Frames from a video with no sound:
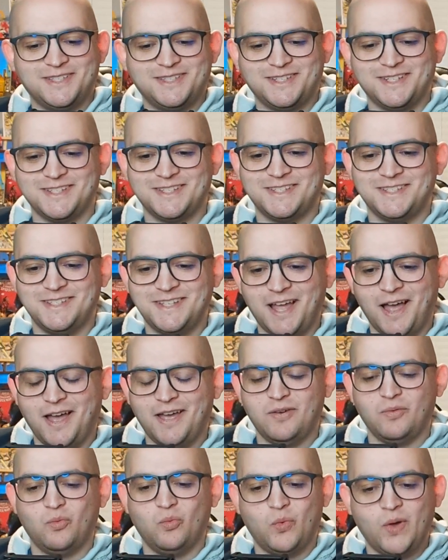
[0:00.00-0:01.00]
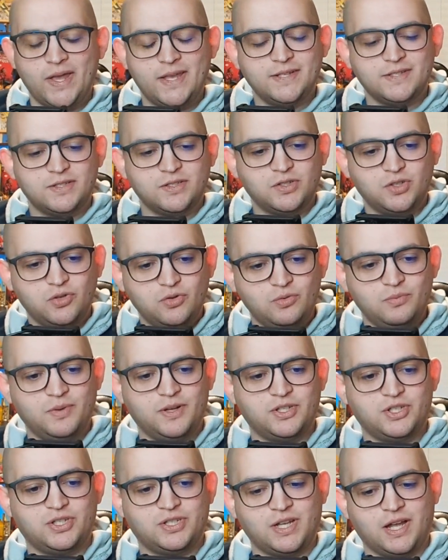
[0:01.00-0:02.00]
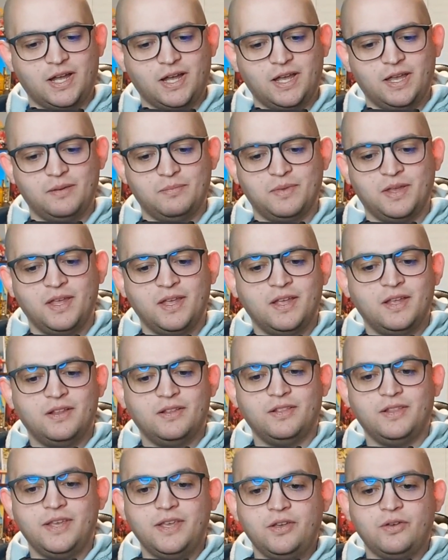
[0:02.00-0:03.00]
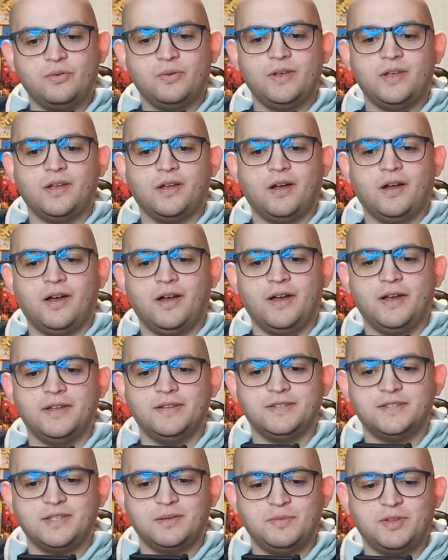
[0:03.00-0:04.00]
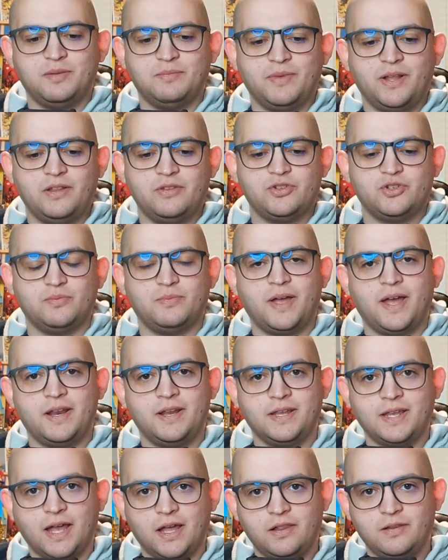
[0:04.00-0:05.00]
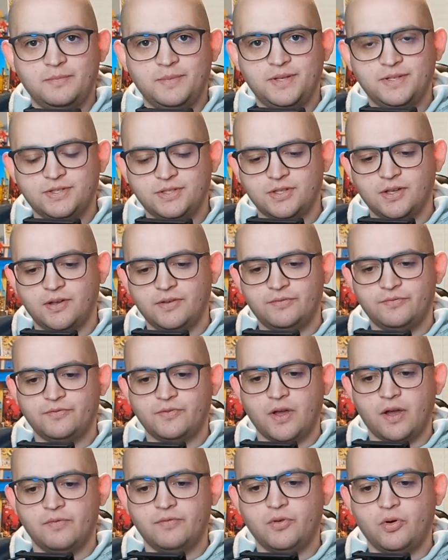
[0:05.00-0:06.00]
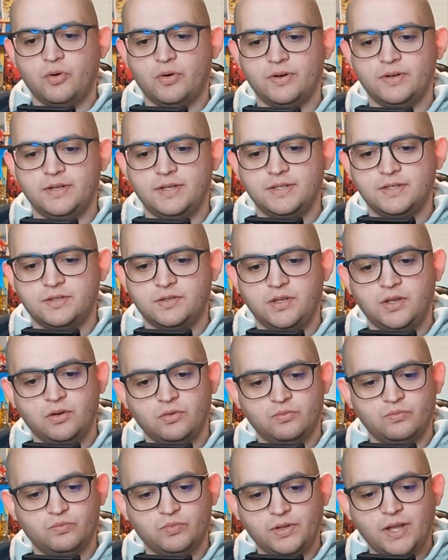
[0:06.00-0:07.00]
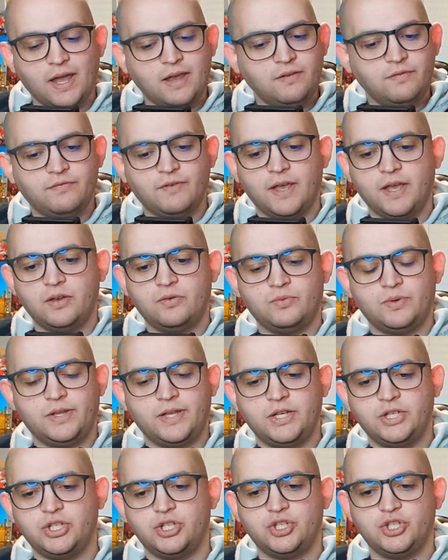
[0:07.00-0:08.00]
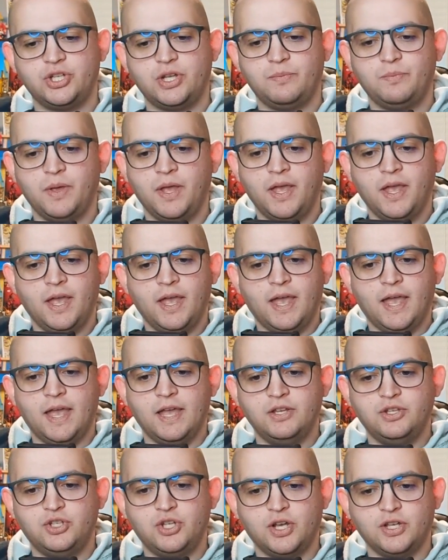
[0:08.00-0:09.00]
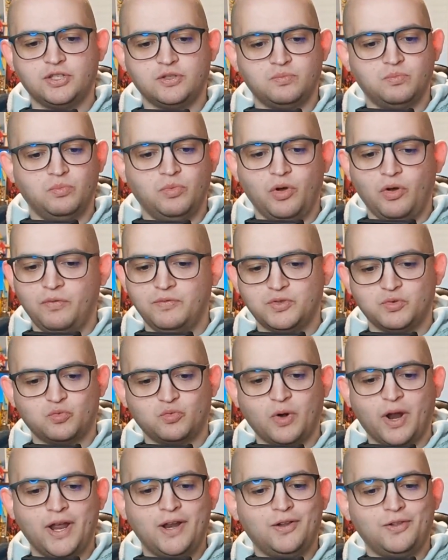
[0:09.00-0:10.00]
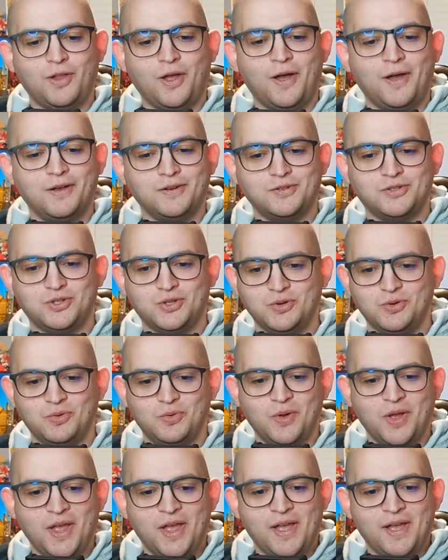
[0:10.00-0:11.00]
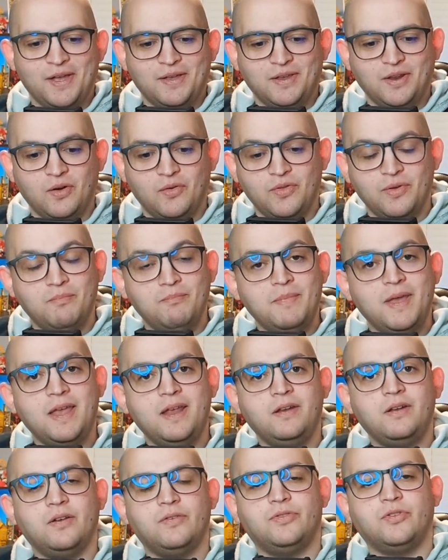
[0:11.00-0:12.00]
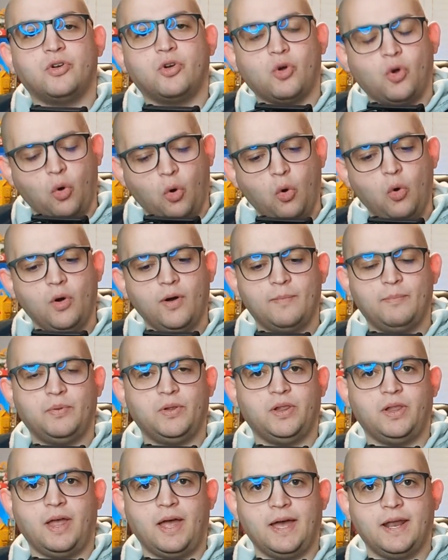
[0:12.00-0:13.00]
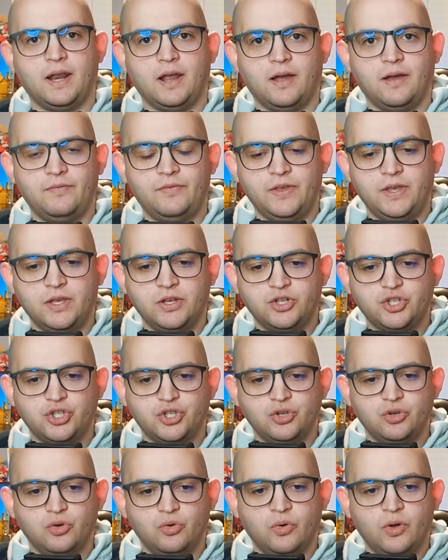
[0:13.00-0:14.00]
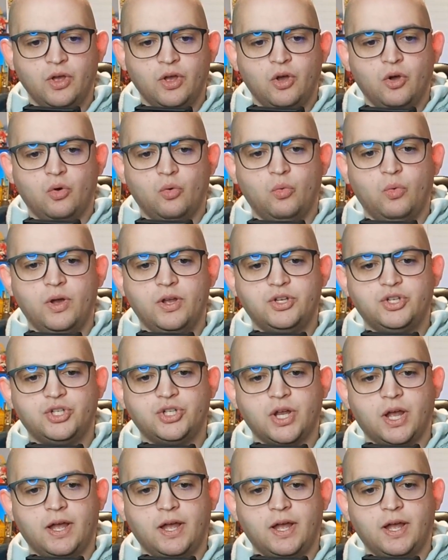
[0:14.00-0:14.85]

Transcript: does not waste too much time lingering on some of the melodramatic elements of Courtney's, you know, life and relationship, and just moves right along to, you know, the core plot of the issue, which,